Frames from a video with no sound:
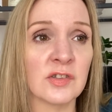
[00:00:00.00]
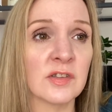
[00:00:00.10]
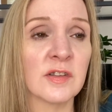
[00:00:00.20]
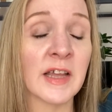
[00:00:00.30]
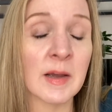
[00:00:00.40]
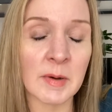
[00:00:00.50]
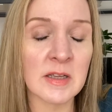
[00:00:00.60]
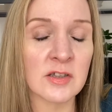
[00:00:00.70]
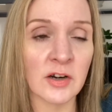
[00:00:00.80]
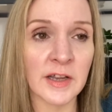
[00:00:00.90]
think about
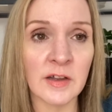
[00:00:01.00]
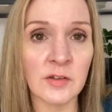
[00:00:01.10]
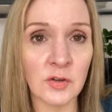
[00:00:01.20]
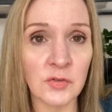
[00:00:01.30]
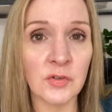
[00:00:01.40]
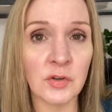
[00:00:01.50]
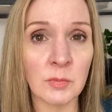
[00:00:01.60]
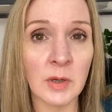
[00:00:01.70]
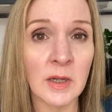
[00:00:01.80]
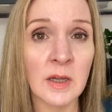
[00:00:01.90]
starting a YouTube
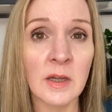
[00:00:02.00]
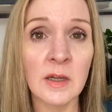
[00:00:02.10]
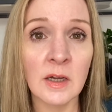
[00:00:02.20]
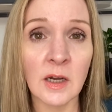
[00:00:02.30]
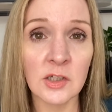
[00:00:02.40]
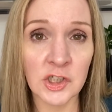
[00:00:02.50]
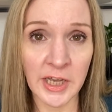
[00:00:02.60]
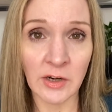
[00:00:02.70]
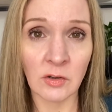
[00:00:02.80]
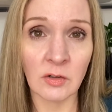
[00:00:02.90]

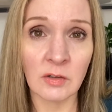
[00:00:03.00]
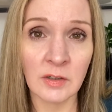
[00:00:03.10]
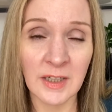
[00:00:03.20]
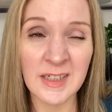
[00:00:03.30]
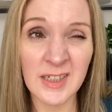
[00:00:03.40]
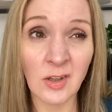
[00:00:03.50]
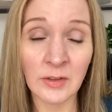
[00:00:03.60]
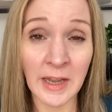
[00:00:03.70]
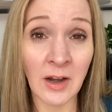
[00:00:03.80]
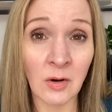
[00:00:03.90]
channel until
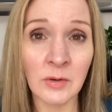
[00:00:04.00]
now.